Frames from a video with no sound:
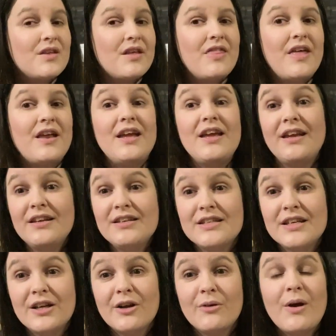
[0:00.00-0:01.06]
that he can
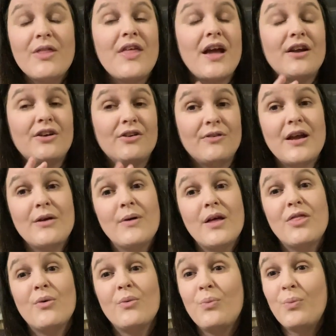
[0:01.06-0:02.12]
tinker with and create
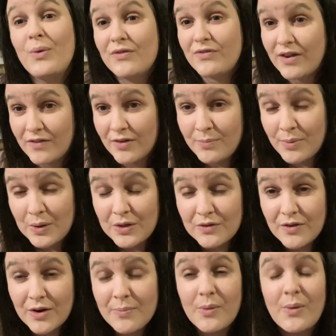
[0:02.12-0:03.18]
with. We've given both of
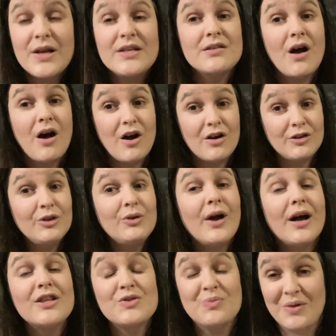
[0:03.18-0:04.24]
our boys hot glue
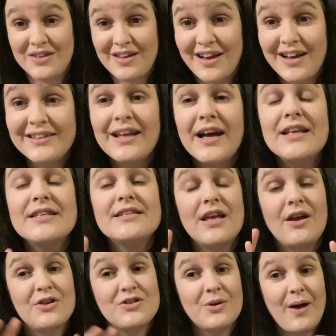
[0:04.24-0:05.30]
guns with guidelines. They
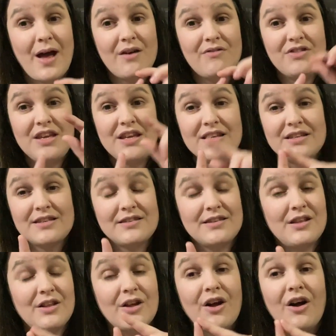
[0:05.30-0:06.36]
also have the
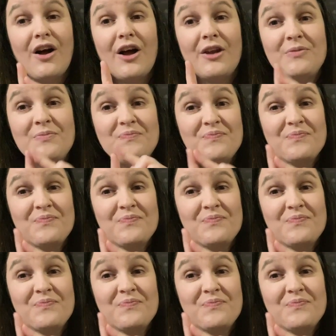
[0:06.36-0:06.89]
silicone